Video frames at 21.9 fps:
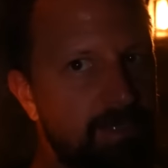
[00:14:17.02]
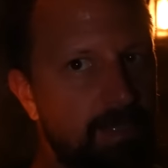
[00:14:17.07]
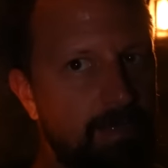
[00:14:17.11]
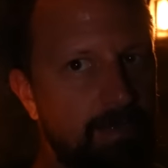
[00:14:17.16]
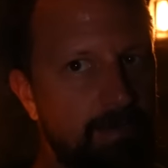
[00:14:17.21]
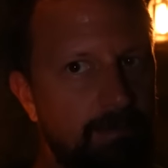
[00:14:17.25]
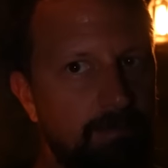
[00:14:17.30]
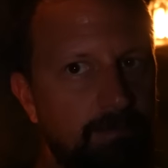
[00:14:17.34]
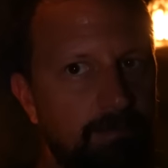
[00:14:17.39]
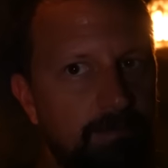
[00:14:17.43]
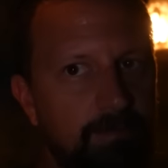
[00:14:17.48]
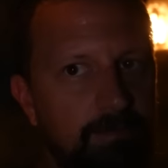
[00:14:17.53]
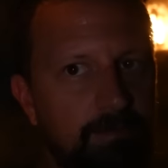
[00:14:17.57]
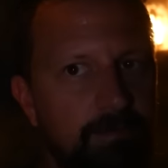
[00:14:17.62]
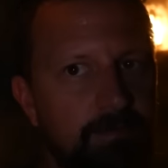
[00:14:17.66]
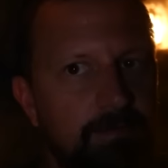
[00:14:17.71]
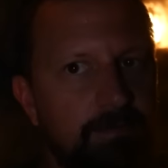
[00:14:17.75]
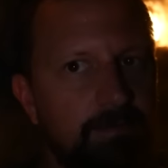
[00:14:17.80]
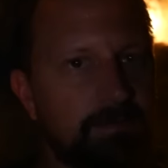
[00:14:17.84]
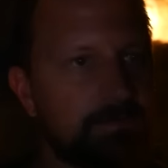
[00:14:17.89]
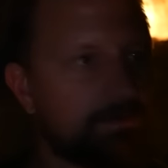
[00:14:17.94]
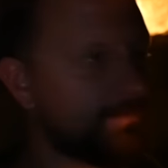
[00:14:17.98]
tight.
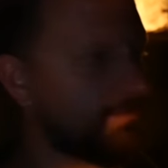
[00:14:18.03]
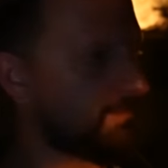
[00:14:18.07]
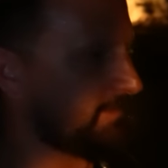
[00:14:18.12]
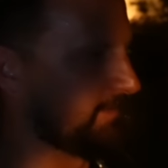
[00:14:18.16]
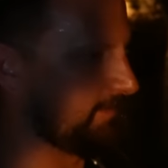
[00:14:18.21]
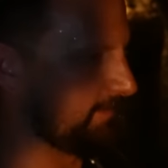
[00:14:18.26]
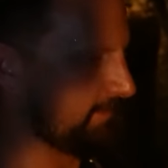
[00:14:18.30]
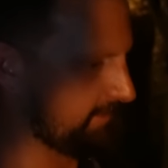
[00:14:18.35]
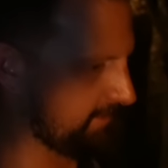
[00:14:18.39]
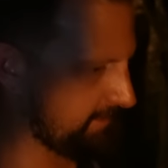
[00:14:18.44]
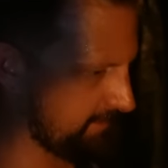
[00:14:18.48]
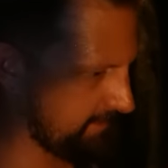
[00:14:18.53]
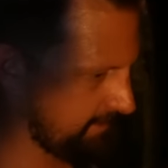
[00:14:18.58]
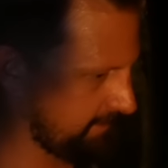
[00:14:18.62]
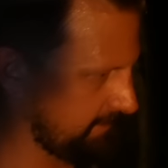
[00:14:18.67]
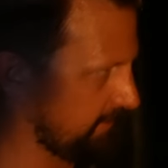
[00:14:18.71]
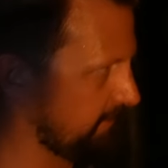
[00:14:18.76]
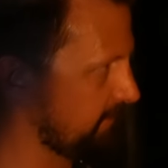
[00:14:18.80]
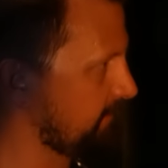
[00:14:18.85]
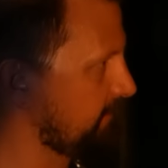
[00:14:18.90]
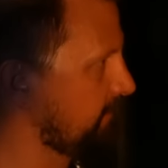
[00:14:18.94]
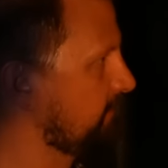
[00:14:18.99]
Like,
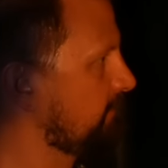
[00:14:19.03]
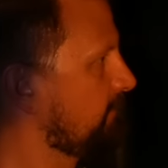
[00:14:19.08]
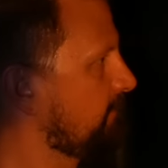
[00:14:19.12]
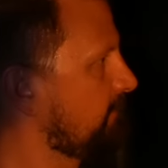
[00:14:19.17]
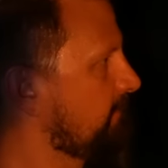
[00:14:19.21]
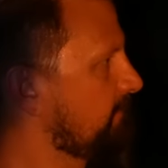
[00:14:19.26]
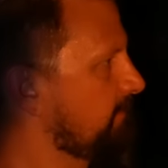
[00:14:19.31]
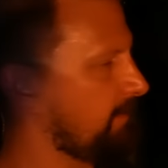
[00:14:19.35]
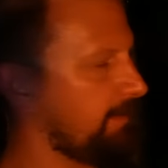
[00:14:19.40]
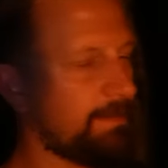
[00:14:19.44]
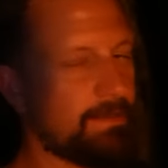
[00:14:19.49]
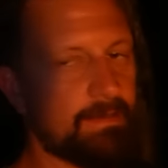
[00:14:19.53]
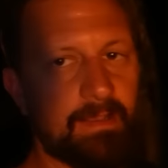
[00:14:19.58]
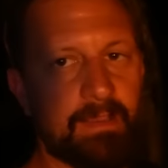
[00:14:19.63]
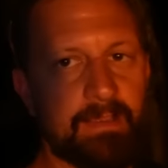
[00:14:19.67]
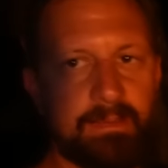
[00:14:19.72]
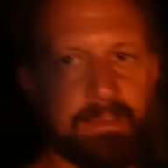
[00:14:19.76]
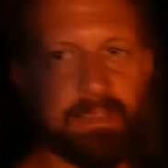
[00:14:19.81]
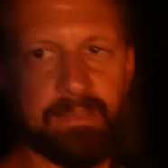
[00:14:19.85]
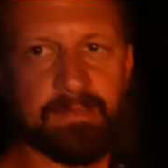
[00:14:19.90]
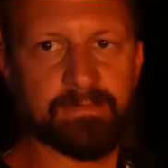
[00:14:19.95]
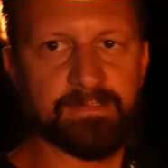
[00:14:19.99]
I, I
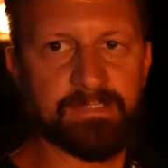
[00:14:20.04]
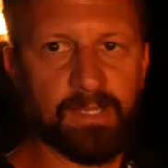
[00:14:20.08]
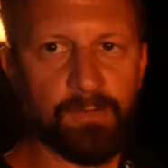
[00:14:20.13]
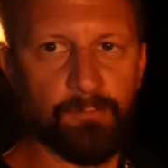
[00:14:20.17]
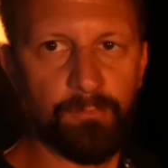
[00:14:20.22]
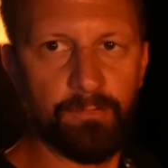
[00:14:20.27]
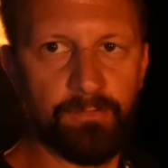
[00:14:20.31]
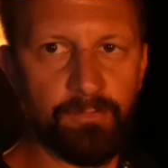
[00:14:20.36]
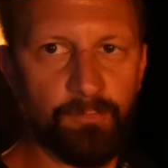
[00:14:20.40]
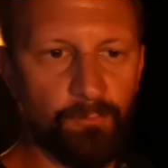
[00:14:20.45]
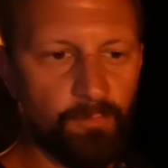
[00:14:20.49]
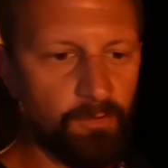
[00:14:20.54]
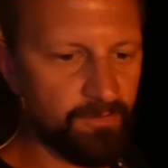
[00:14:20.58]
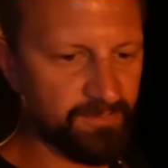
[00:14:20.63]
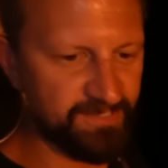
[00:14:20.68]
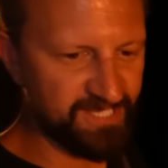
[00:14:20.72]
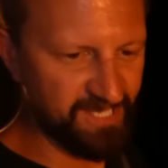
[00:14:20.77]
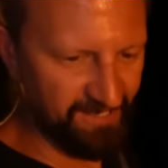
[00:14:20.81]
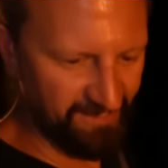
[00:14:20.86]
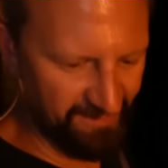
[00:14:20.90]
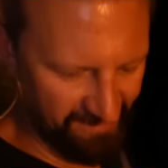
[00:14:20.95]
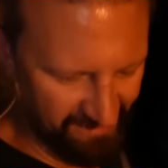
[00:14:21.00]
can't tell where the
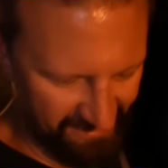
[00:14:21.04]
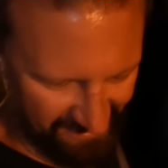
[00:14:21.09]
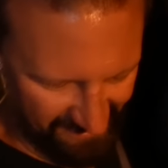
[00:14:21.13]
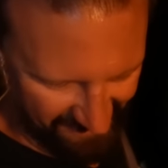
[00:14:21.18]
walls are.